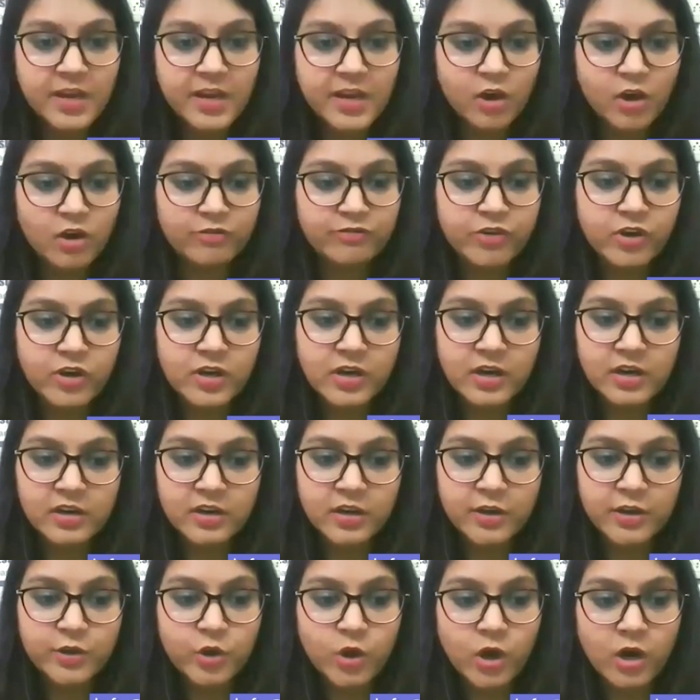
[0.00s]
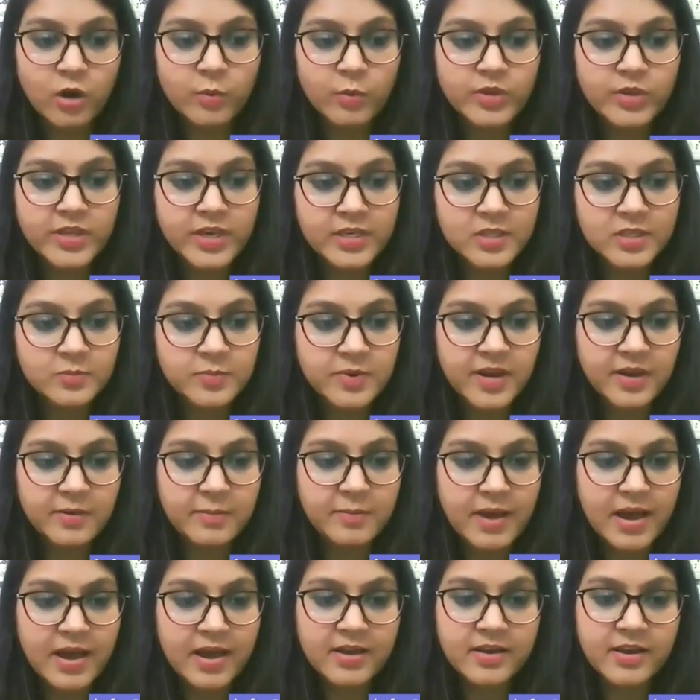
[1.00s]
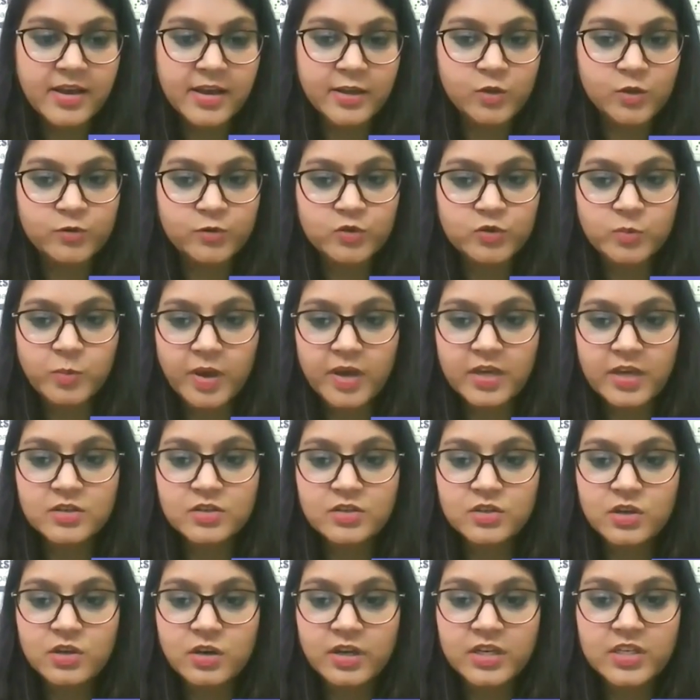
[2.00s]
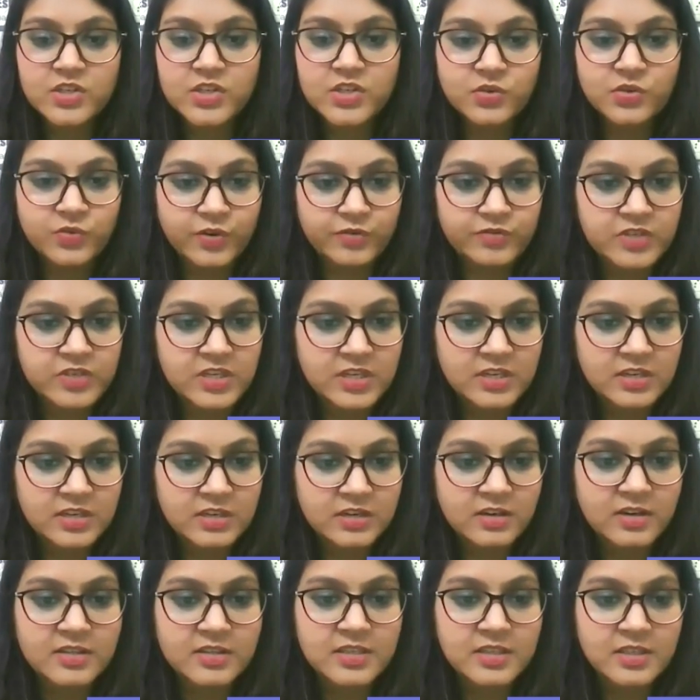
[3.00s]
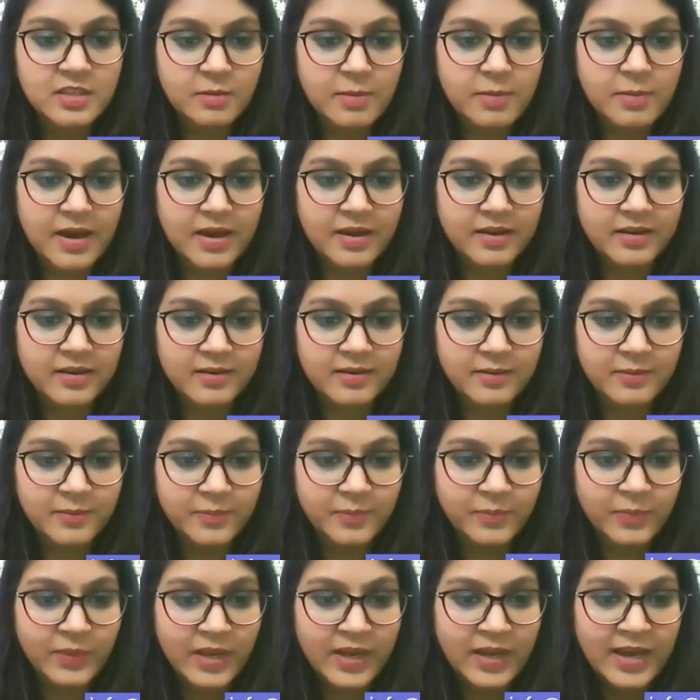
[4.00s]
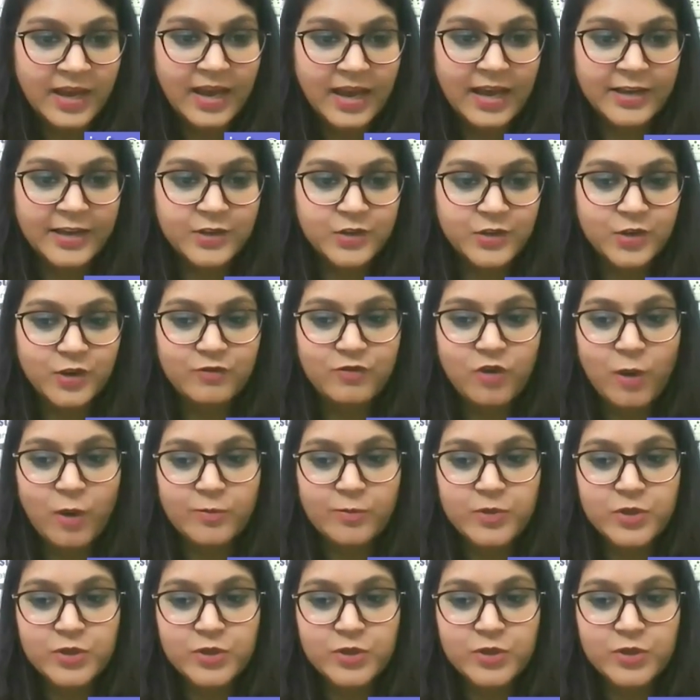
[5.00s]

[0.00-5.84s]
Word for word: the beginning of your career, you are with SBI Bank and you spent 15 years in the bank, and you have